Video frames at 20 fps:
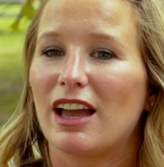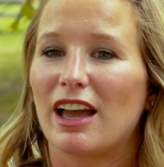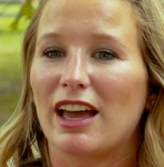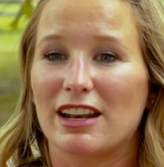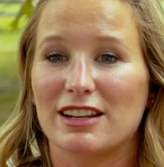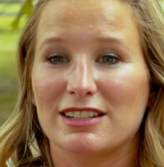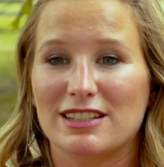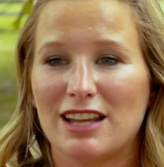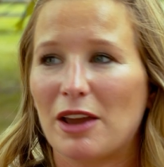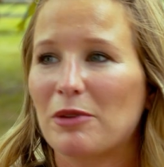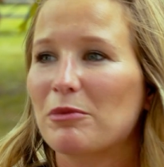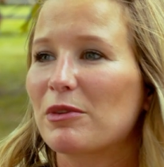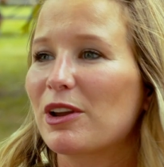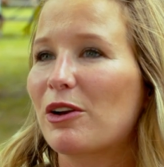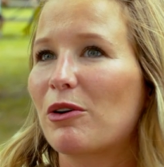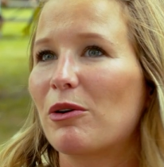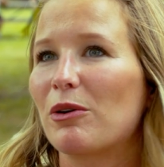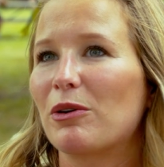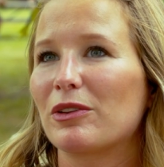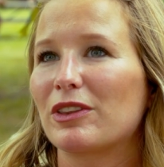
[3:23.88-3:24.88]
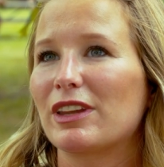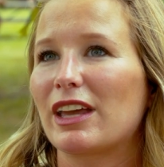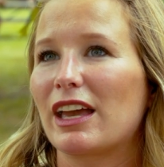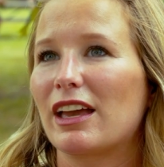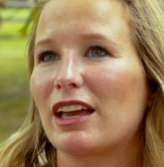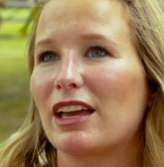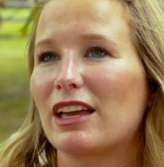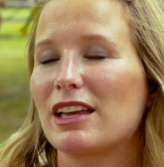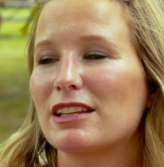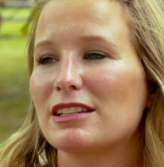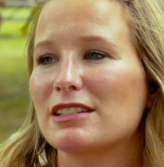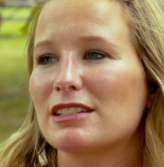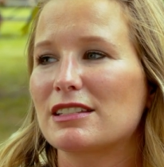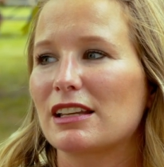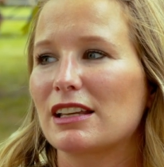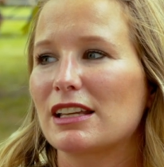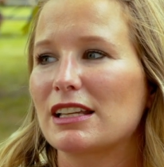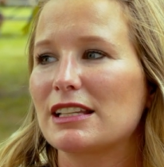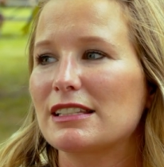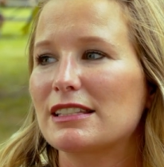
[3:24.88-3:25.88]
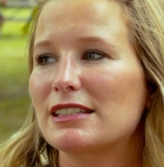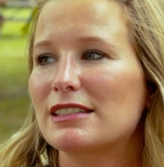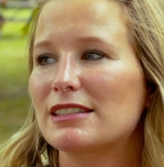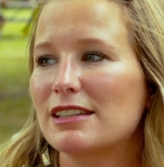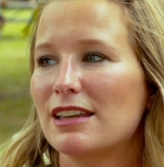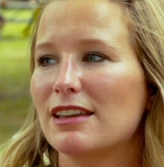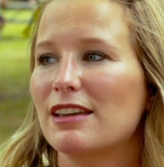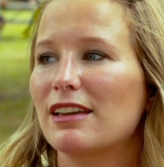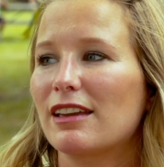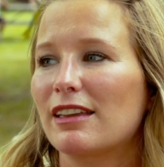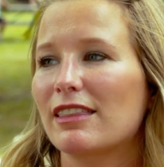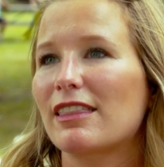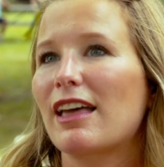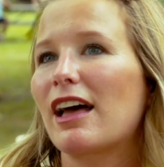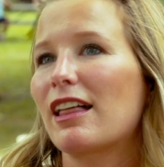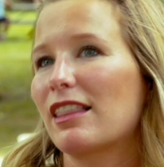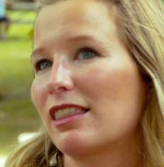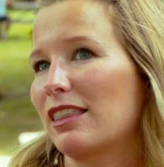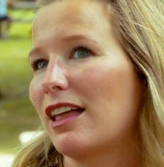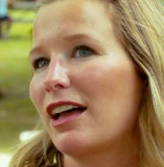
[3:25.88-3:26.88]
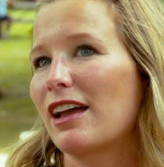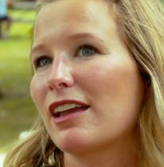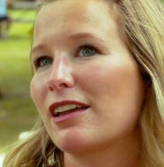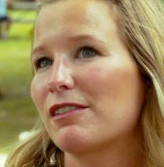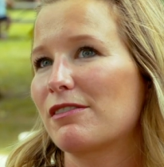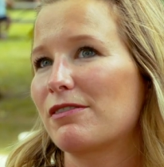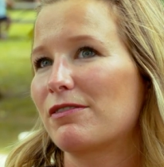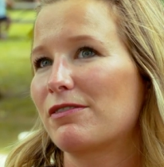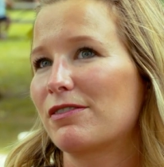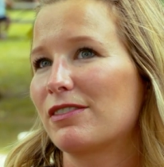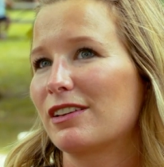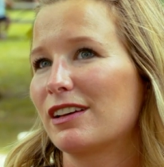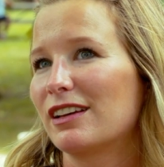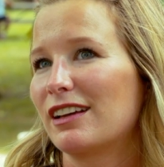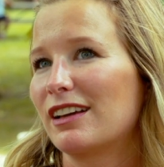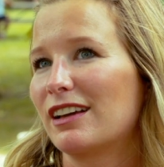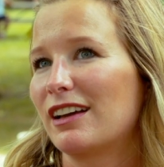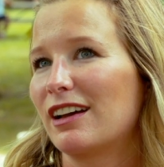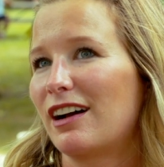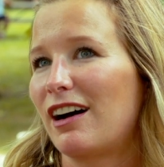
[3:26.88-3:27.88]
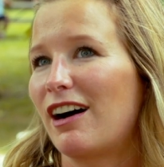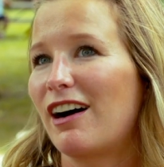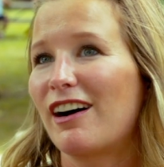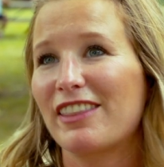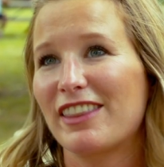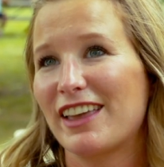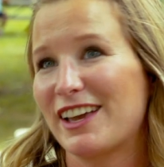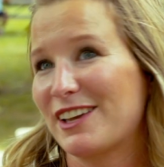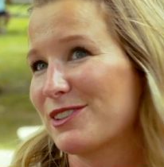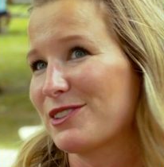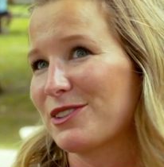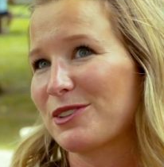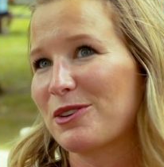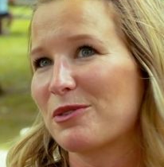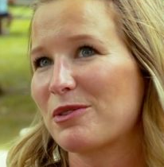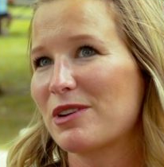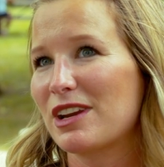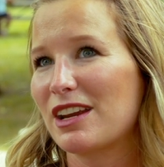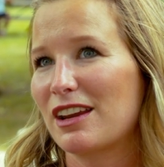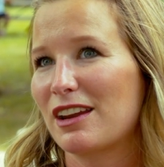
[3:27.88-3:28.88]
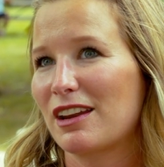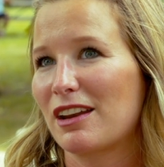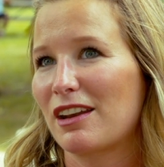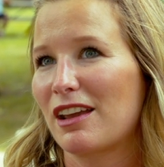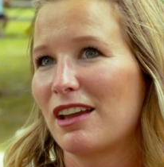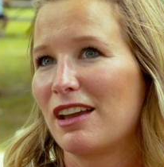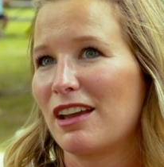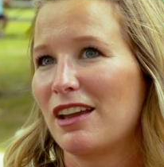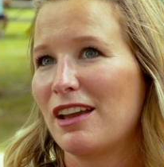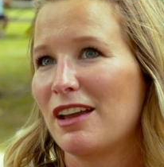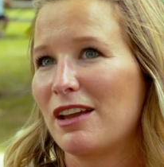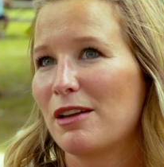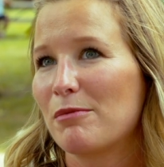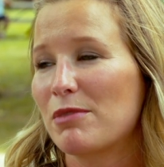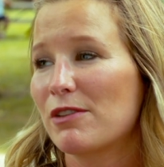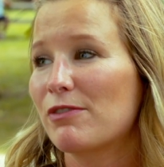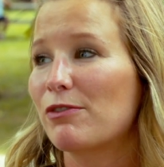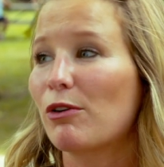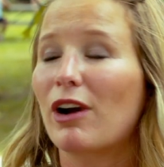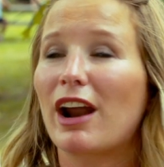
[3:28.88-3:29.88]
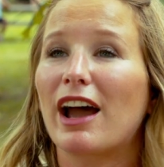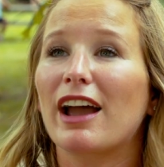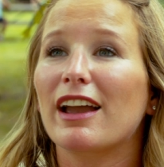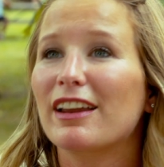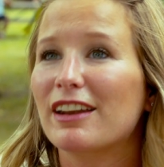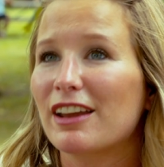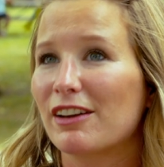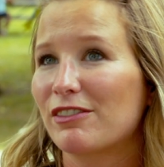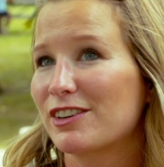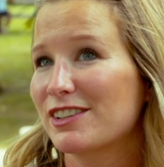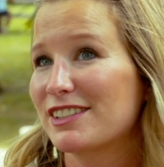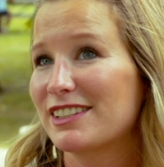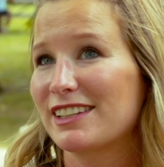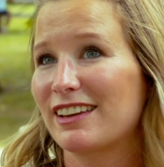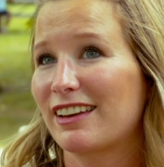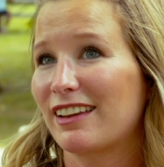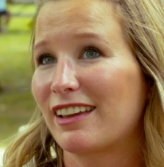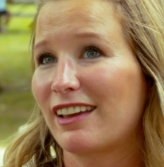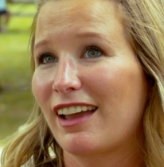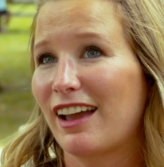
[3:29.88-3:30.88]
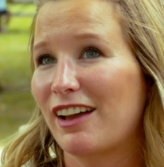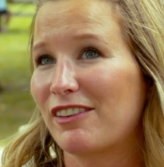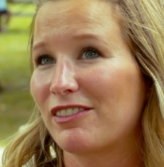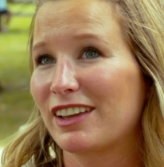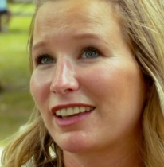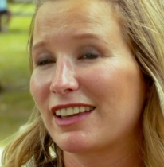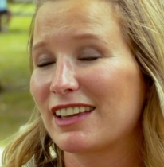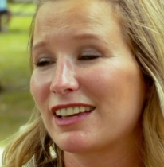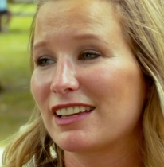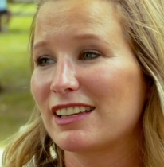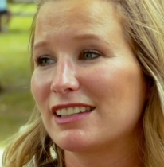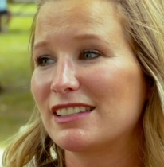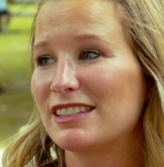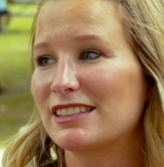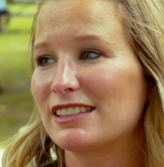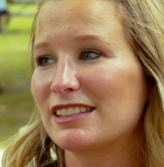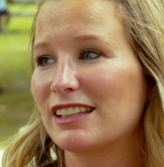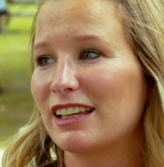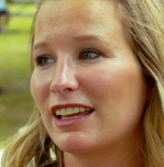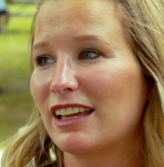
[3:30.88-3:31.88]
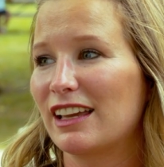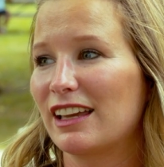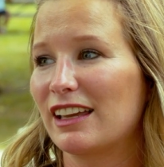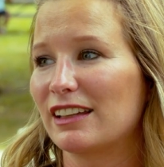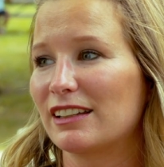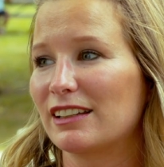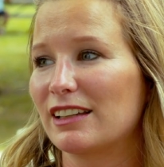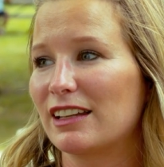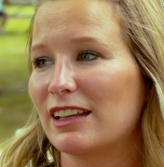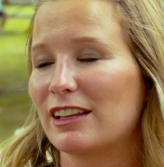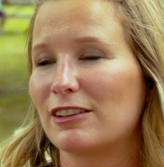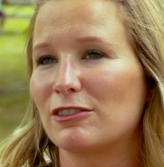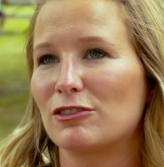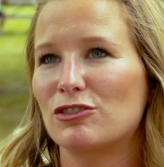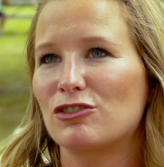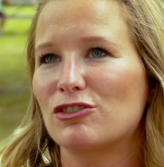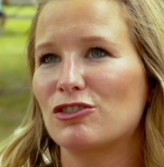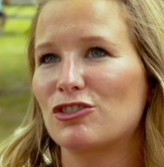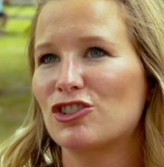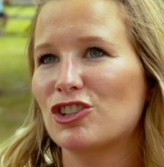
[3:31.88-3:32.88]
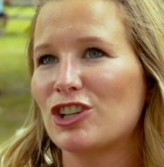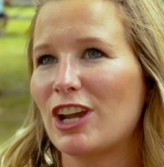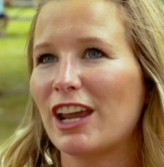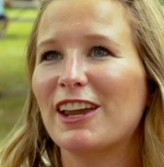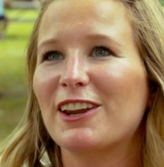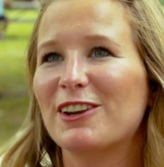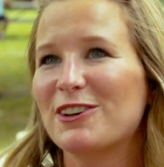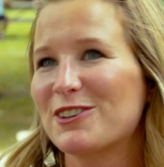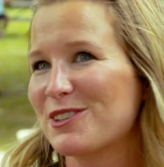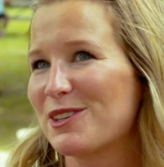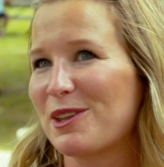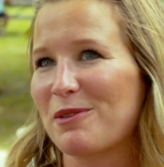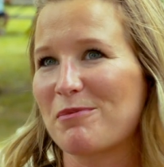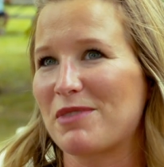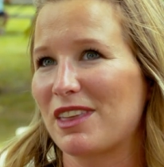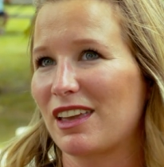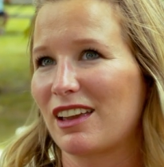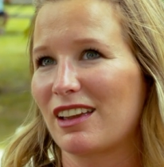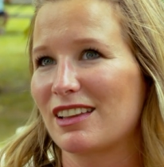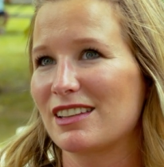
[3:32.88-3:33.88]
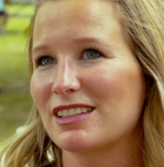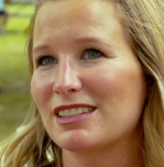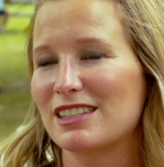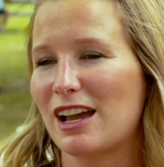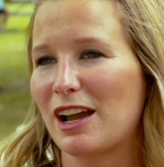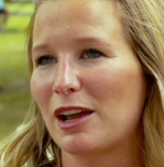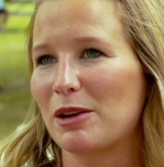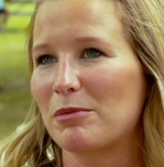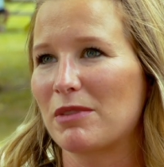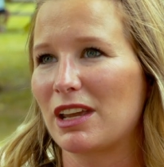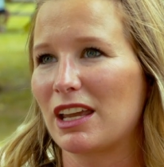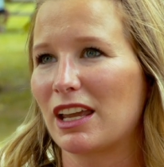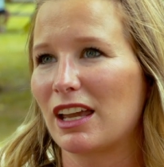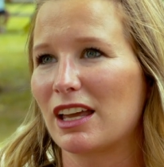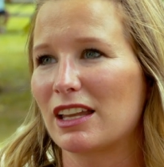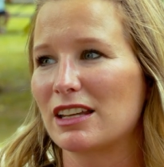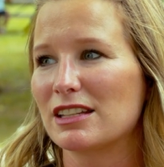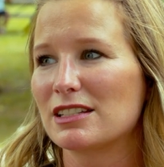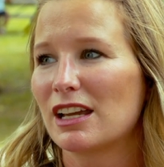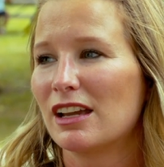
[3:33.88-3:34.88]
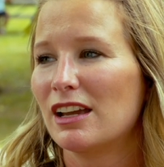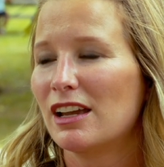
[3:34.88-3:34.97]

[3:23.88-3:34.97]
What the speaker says: and a 10-week-old, and seeing that life on that screen before I had ever seen it, having kids, it changed something inside me. And